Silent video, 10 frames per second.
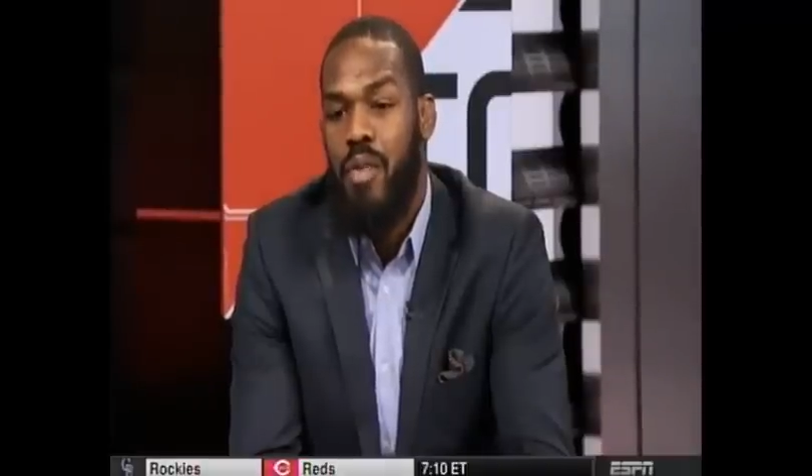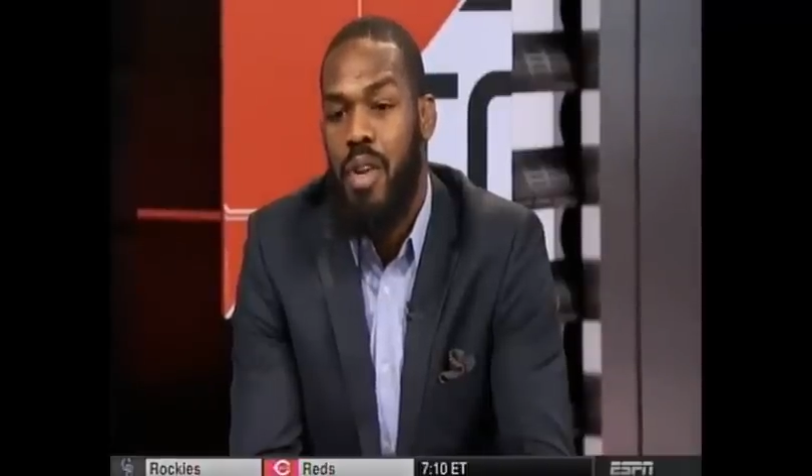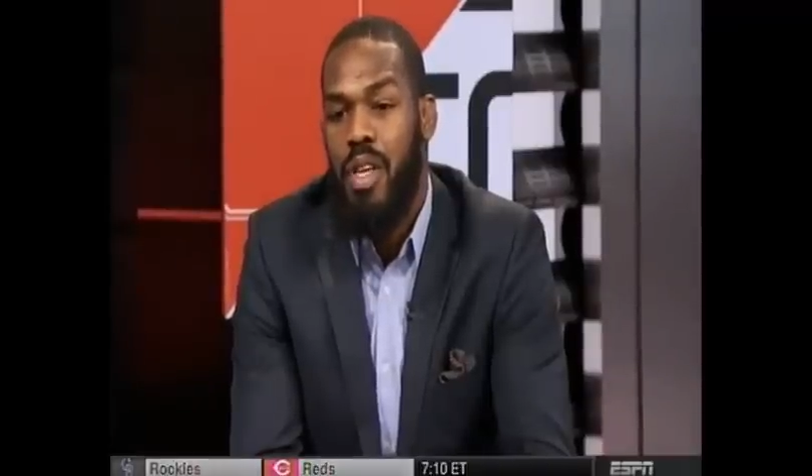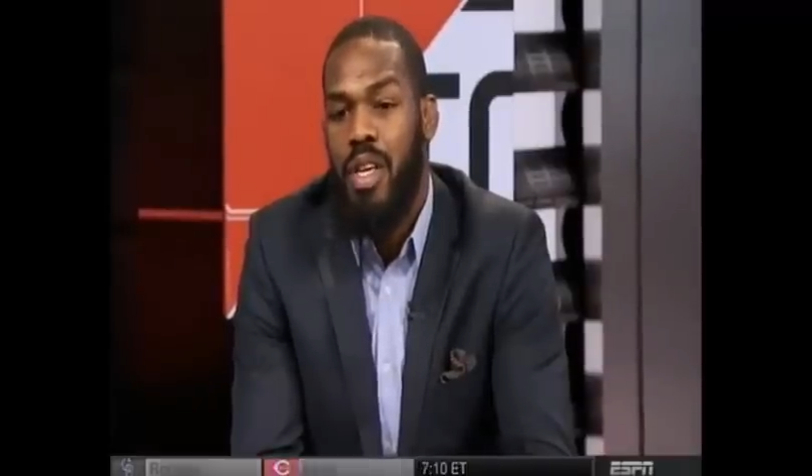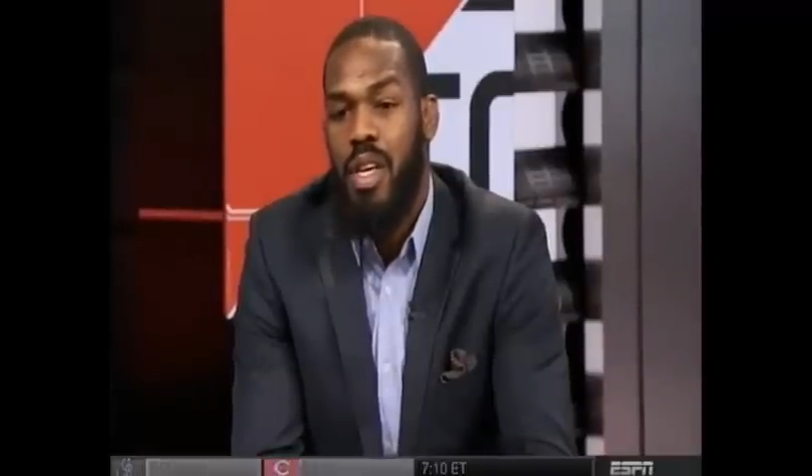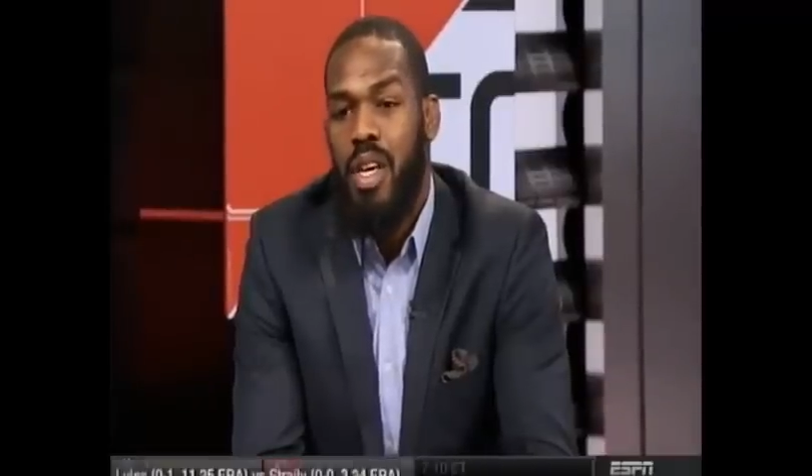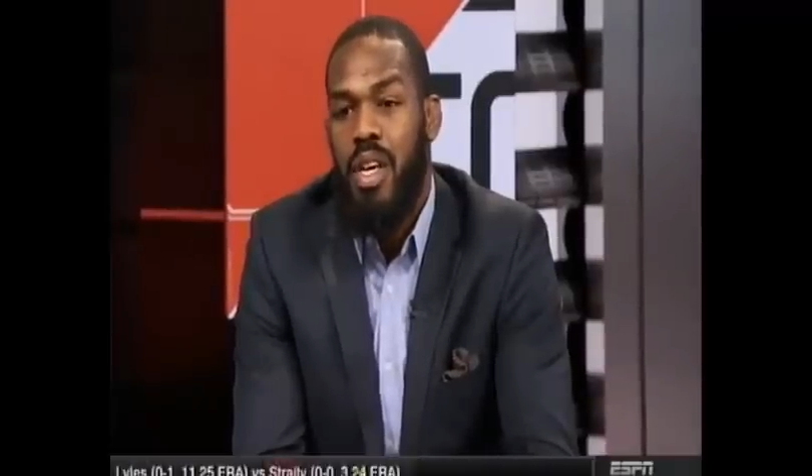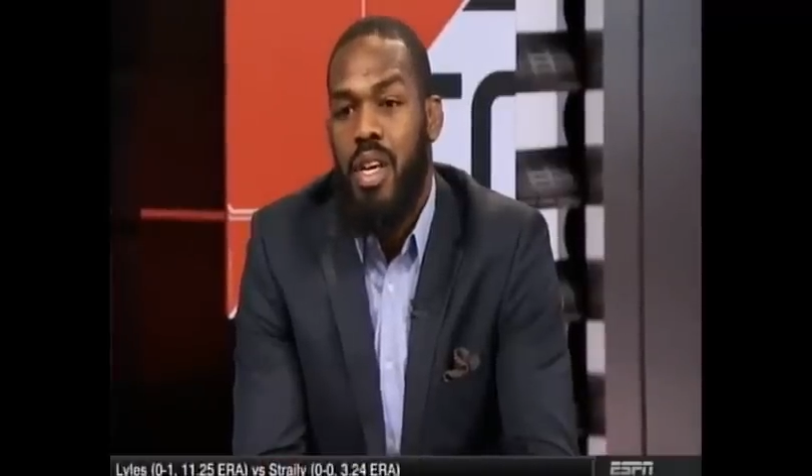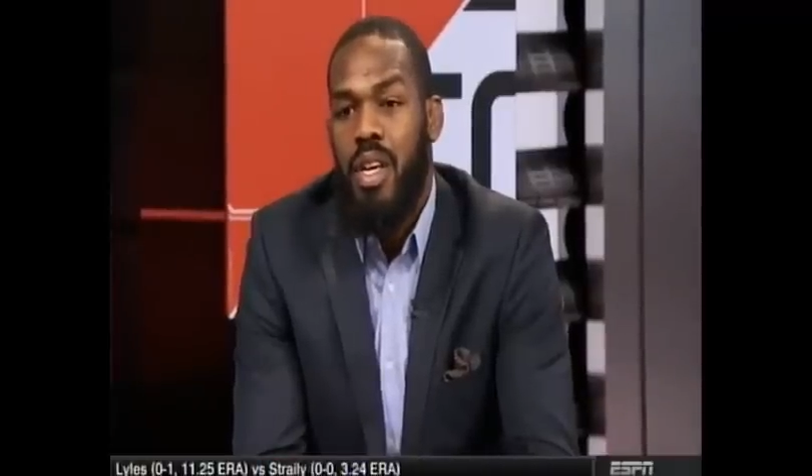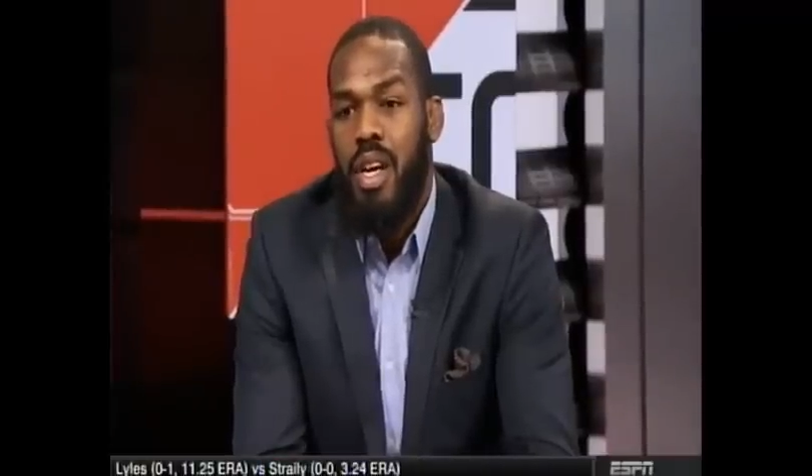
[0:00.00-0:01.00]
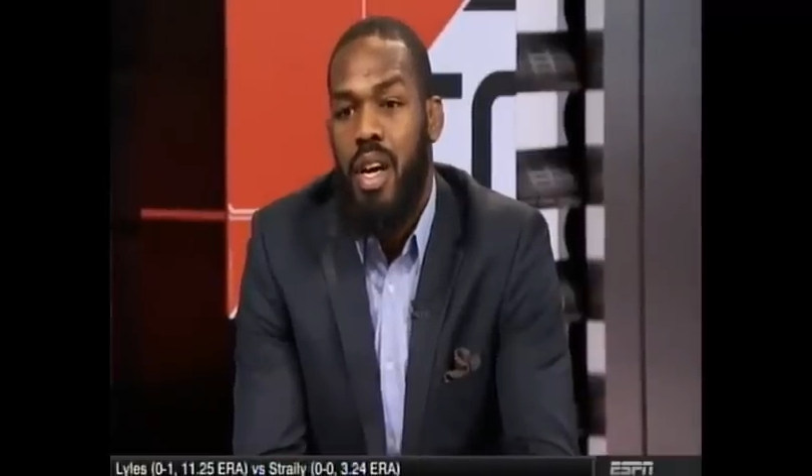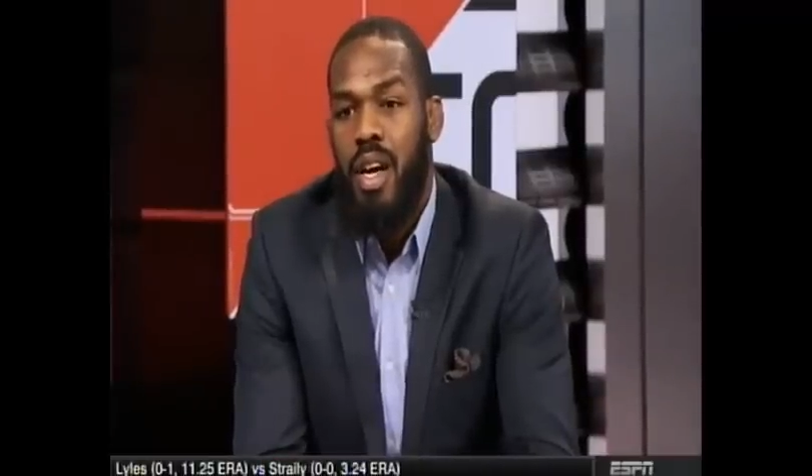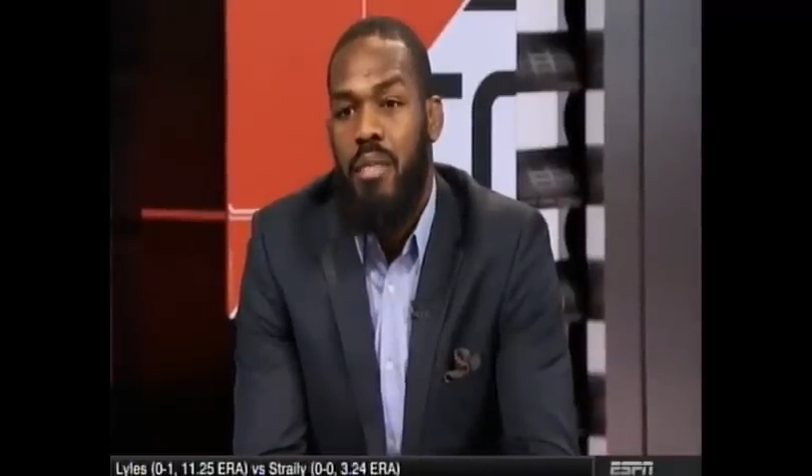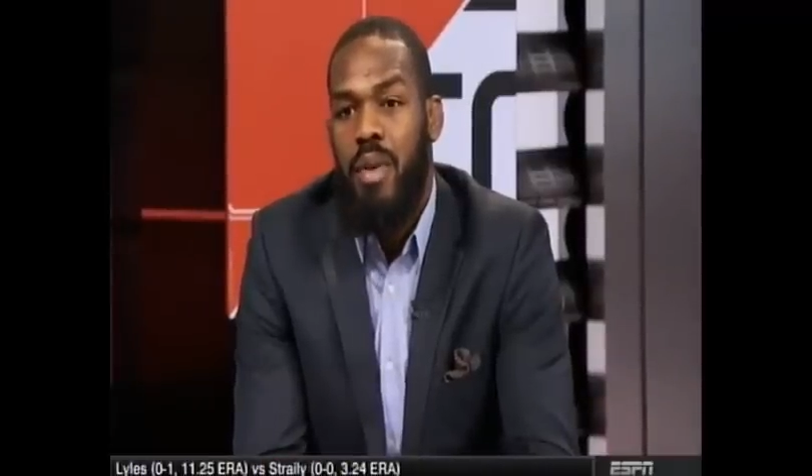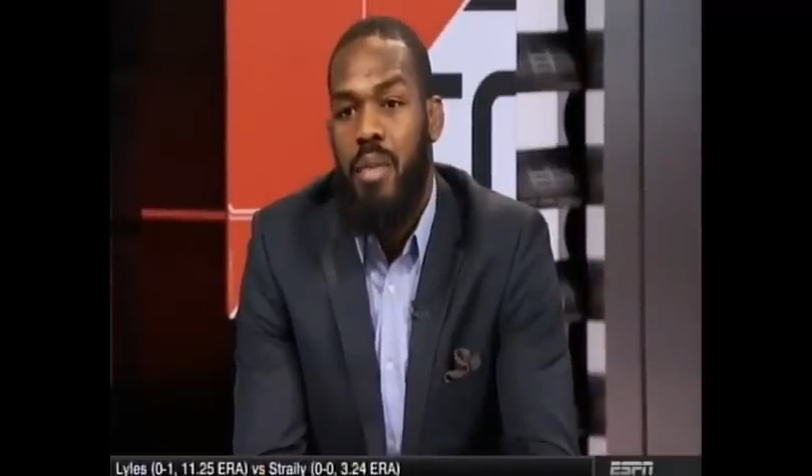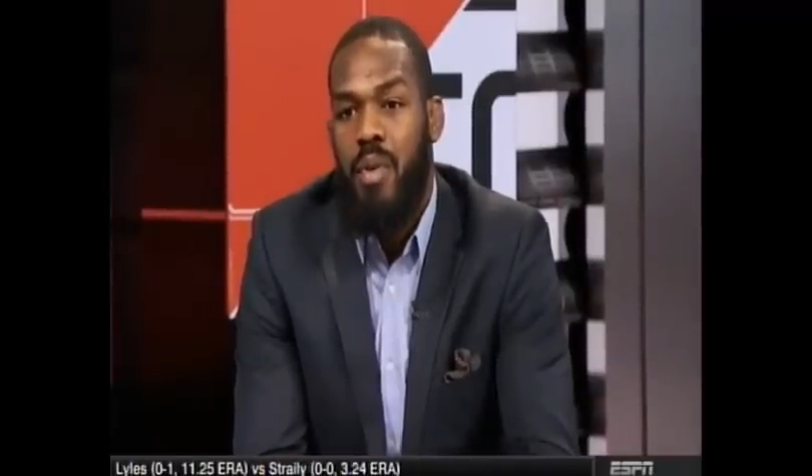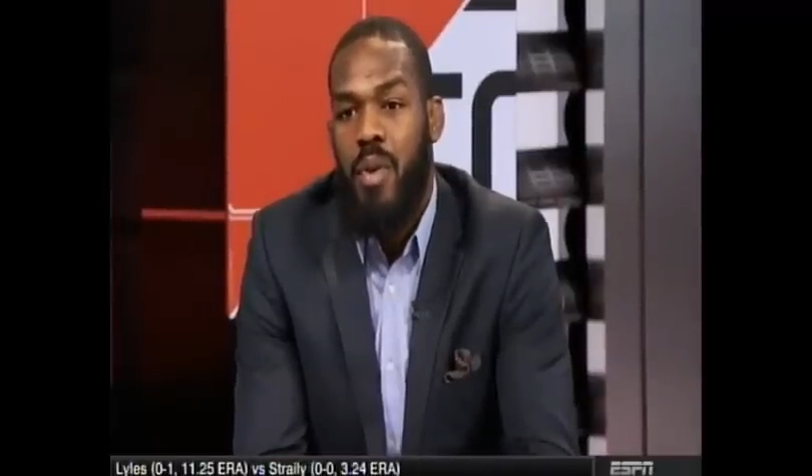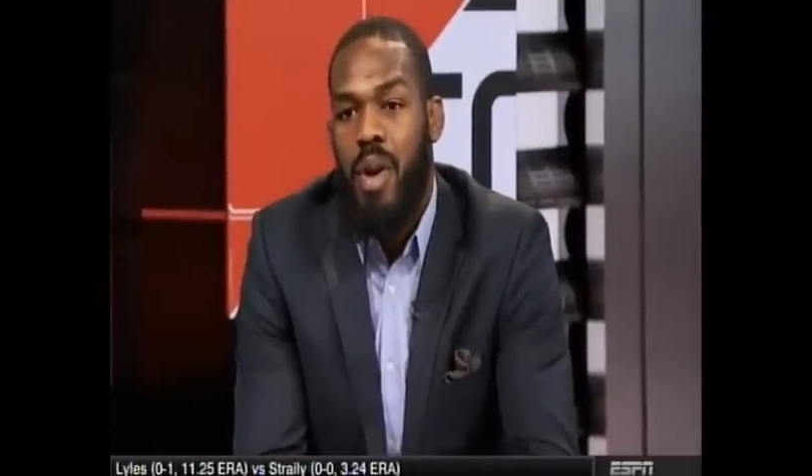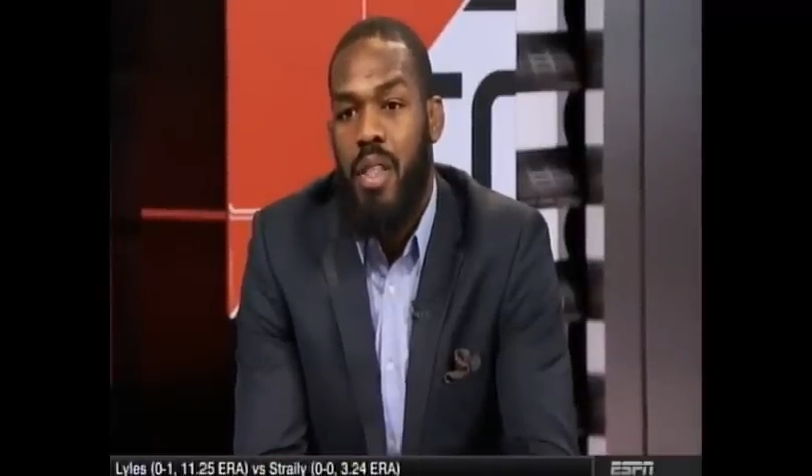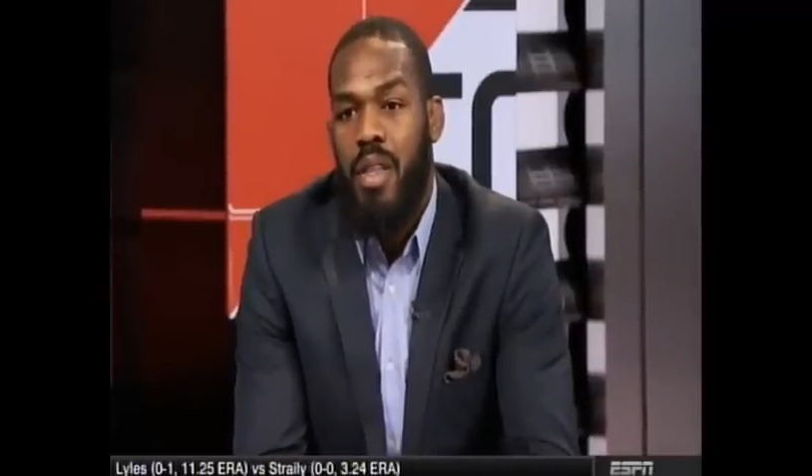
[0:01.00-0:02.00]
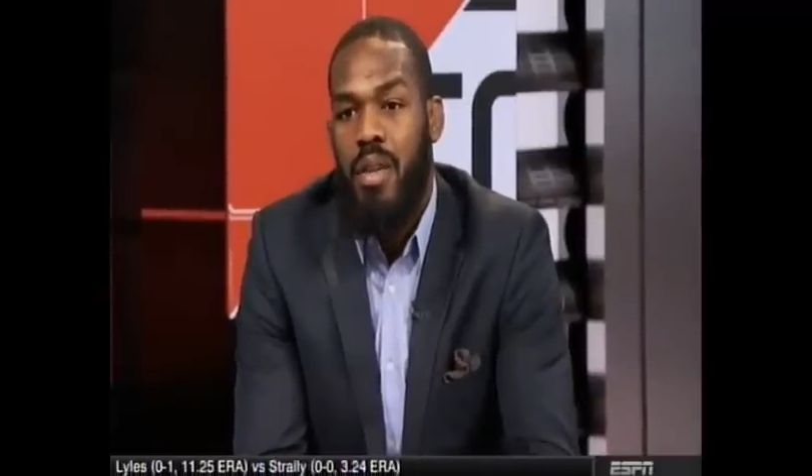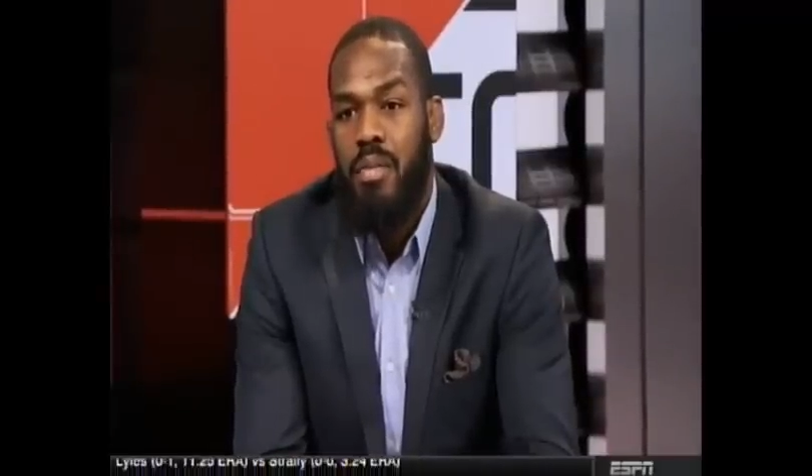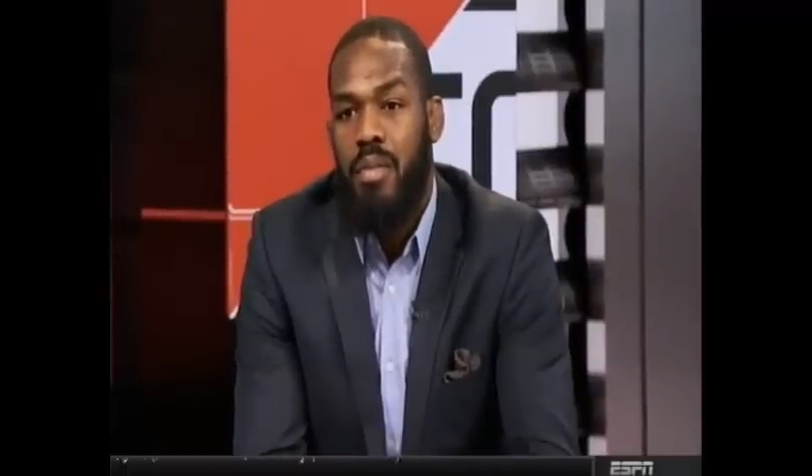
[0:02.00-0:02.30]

been a pro athlete